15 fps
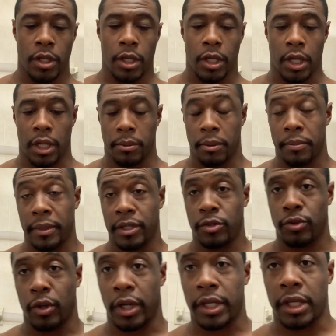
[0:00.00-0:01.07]
And I'm gonna make
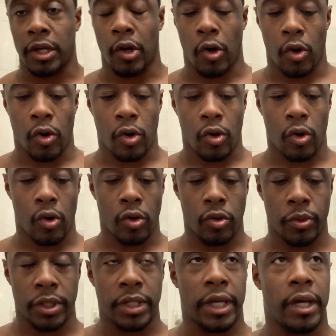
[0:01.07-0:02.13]
sure I get all the
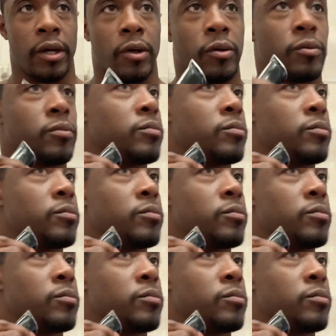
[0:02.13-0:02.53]
way down.